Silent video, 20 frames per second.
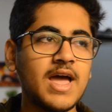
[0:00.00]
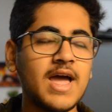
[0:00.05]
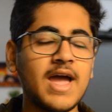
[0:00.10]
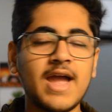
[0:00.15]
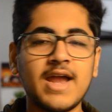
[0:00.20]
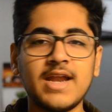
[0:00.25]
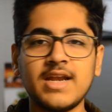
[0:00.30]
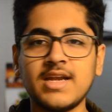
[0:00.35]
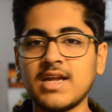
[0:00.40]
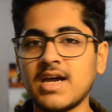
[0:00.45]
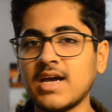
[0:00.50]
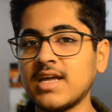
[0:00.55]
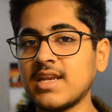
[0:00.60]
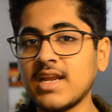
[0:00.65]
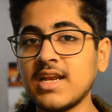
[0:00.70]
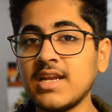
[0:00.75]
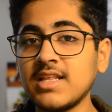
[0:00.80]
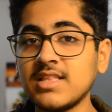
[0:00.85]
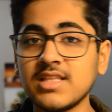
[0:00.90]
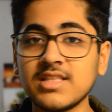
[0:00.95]
And I
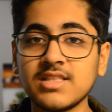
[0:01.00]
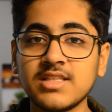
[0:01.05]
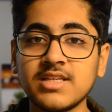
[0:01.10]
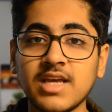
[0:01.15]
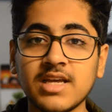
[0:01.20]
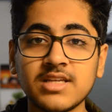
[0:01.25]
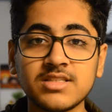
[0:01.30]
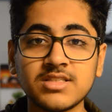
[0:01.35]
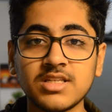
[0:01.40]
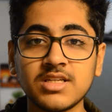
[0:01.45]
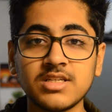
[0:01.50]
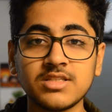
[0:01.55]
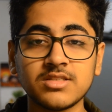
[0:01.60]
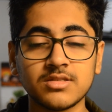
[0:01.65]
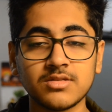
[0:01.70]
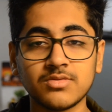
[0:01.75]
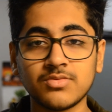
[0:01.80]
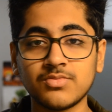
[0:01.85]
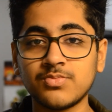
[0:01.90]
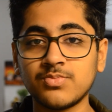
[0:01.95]
really think the
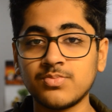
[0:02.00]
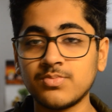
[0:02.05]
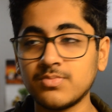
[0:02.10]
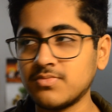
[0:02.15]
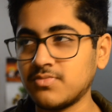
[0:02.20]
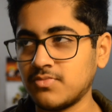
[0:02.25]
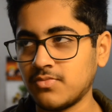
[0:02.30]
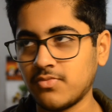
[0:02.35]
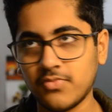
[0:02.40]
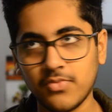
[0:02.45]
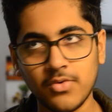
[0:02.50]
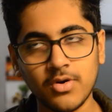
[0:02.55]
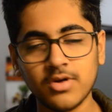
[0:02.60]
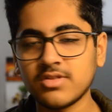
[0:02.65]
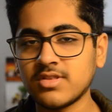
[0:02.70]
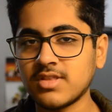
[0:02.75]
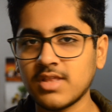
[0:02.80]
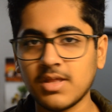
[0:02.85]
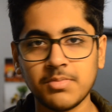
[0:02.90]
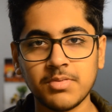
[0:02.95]
X3s are
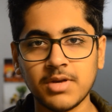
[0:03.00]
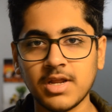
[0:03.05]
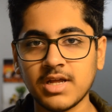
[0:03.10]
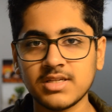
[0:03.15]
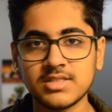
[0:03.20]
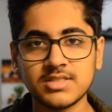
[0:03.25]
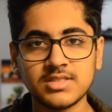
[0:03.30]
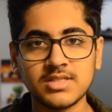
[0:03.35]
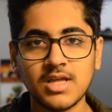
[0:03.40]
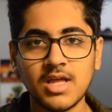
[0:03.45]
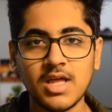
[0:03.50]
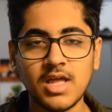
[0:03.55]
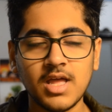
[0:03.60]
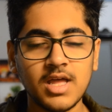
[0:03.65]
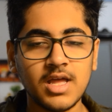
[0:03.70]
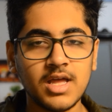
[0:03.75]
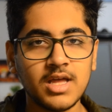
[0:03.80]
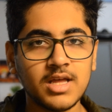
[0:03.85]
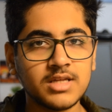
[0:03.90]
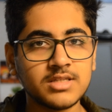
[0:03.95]
worth that price.
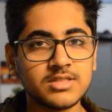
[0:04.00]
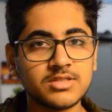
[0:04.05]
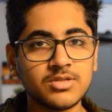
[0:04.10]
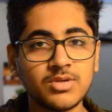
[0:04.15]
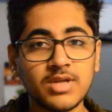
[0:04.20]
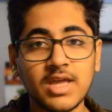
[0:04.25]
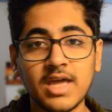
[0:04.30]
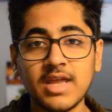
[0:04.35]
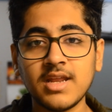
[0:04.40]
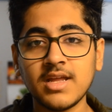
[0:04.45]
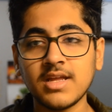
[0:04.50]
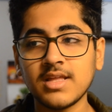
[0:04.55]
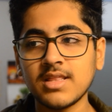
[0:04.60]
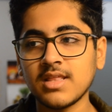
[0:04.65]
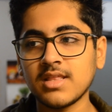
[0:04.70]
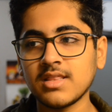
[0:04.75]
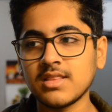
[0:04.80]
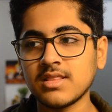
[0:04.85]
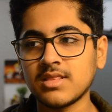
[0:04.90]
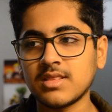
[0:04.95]
So getting
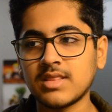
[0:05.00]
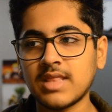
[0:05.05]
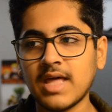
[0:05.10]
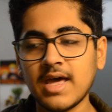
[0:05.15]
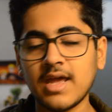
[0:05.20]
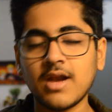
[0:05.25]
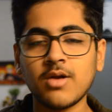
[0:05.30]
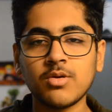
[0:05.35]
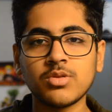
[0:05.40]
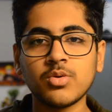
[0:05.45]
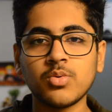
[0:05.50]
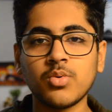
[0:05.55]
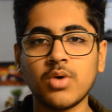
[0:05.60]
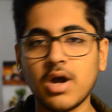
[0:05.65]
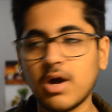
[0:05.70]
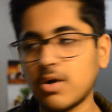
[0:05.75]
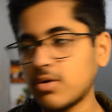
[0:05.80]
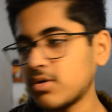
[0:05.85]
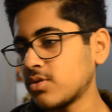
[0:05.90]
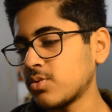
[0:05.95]
that
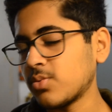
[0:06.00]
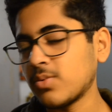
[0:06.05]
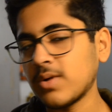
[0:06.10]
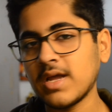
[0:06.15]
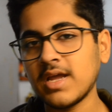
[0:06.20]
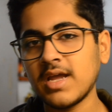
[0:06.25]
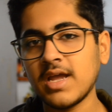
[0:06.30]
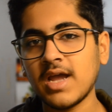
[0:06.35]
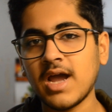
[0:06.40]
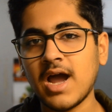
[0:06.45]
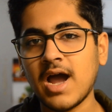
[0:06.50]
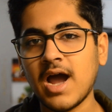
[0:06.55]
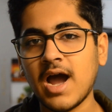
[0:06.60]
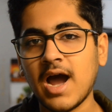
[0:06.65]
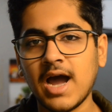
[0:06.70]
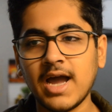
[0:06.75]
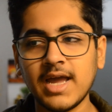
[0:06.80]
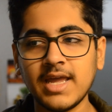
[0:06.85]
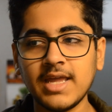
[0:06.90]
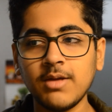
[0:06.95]
out of the way,
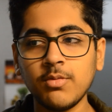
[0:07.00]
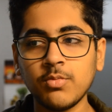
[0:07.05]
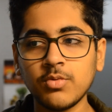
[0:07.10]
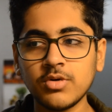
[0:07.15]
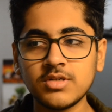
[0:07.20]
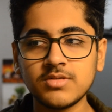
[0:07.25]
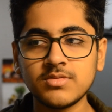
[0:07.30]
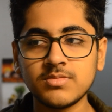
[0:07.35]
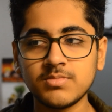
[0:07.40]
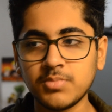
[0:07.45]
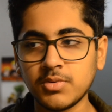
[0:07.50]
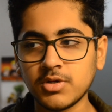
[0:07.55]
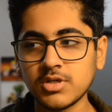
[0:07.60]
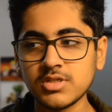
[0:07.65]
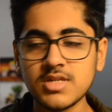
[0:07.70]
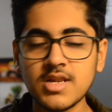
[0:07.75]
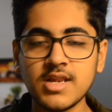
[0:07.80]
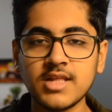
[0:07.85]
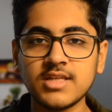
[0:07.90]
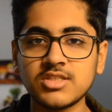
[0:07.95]
I would
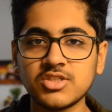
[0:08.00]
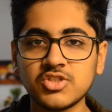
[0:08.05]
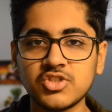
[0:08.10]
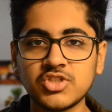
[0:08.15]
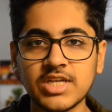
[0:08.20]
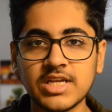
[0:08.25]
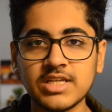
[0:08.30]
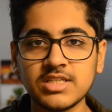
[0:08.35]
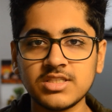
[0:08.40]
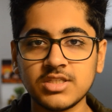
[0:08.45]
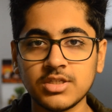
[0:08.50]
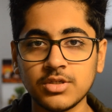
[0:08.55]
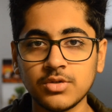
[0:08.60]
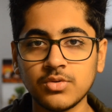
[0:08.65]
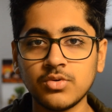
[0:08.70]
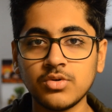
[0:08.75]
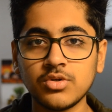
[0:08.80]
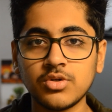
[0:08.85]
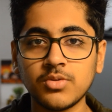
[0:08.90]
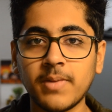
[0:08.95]
personally suggest
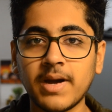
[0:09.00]
you to